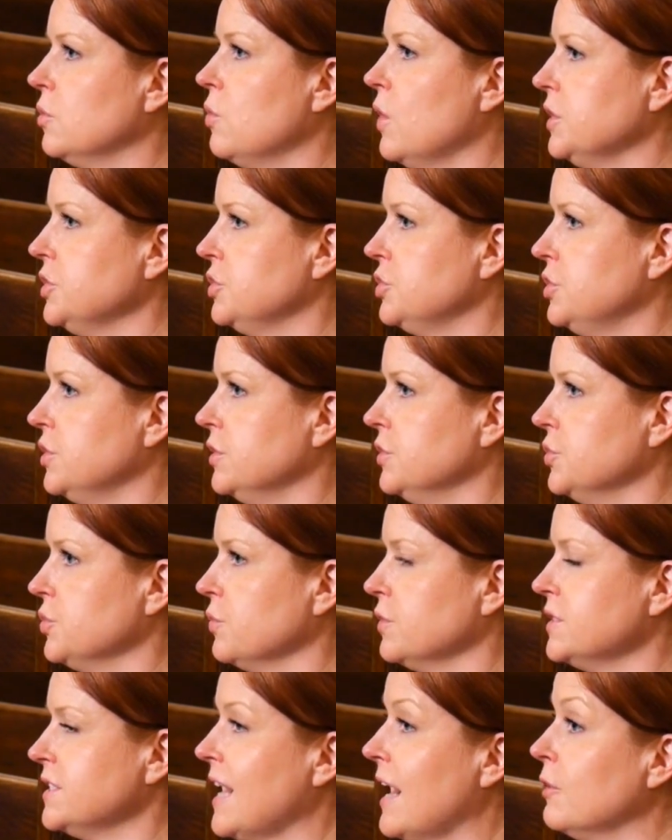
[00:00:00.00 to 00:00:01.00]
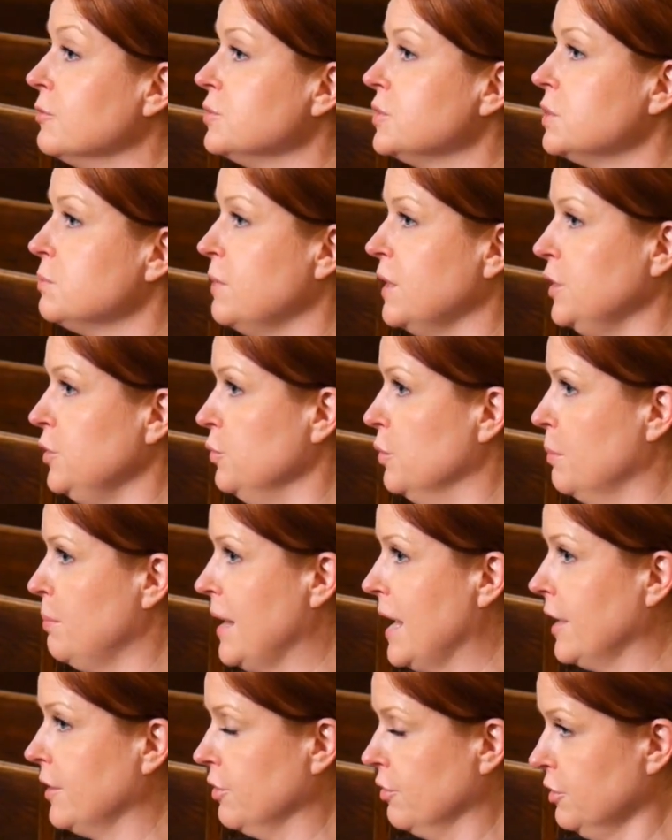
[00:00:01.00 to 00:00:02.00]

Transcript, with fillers: questions or doubts make you a bad